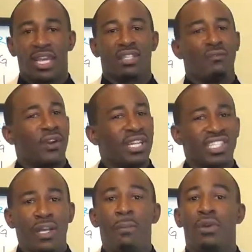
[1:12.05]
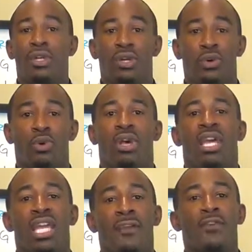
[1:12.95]
It's very simple to do
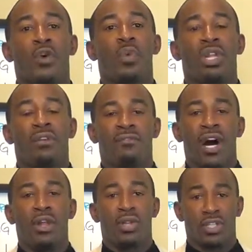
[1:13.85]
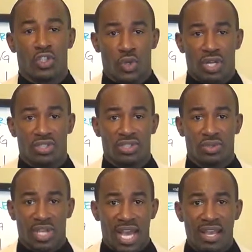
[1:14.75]
if you're willing to follow the instructions.
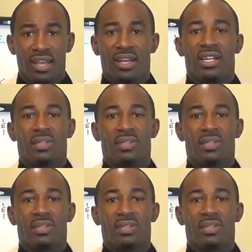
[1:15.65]
Okay?